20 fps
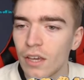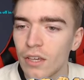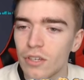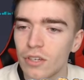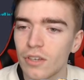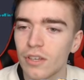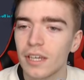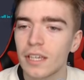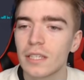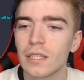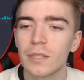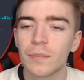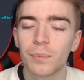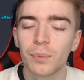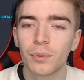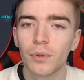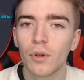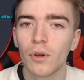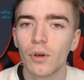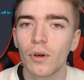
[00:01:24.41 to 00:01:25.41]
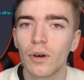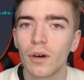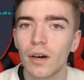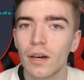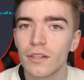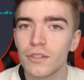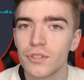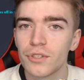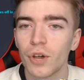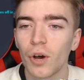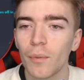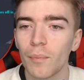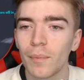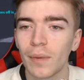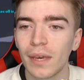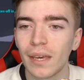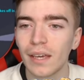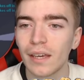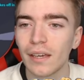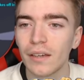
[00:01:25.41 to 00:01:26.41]
You can explore Adopt
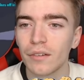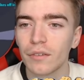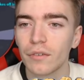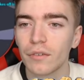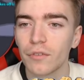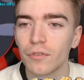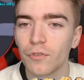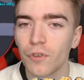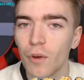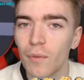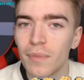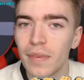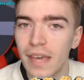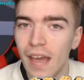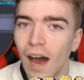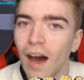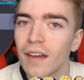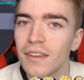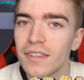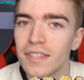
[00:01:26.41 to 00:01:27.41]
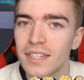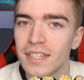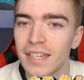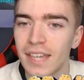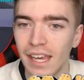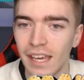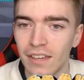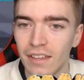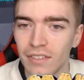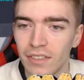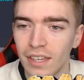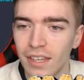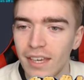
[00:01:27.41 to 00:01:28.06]
Me from the underneath.